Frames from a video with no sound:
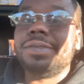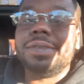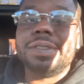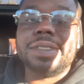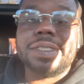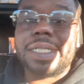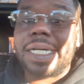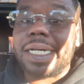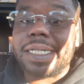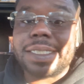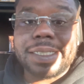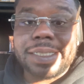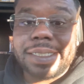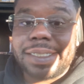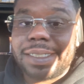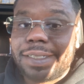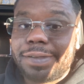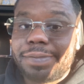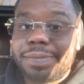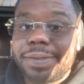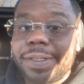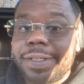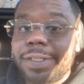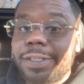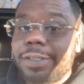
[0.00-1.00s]
that's an
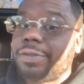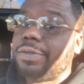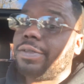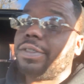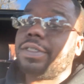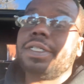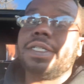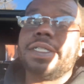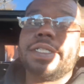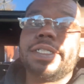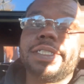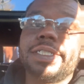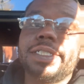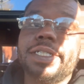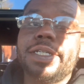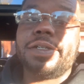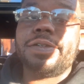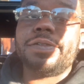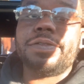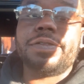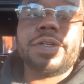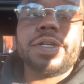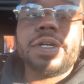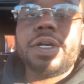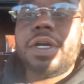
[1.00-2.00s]
experience within itself.
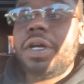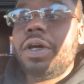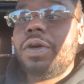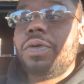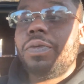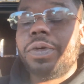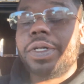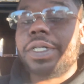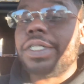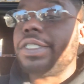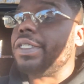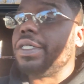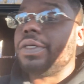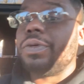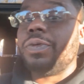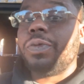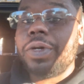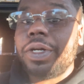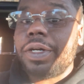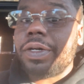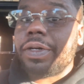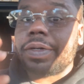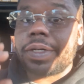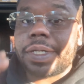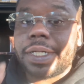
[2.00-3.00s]
Which we
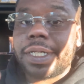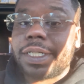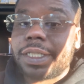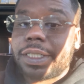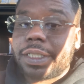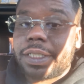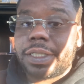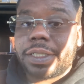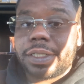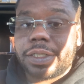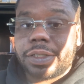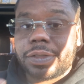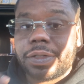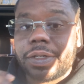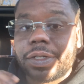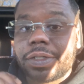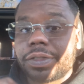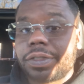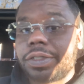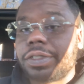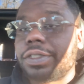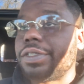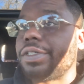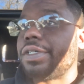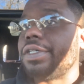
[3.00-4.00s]
gonna get into this
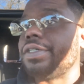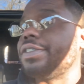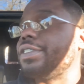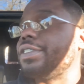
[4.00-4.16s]
grocery store